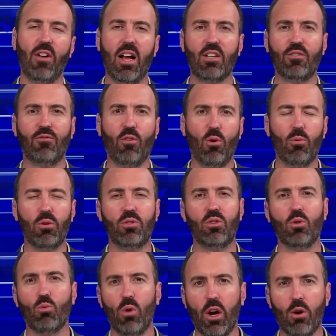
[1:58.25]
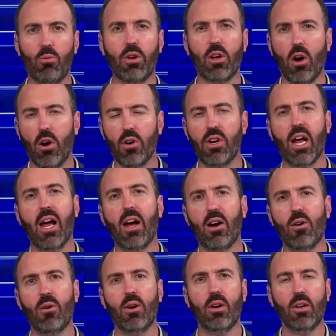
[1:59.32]
Fast forward to where we are
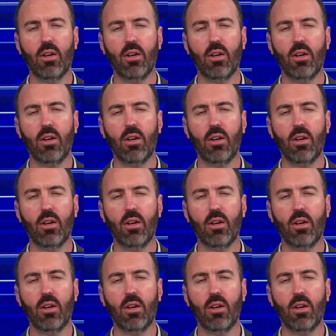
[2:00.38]
now.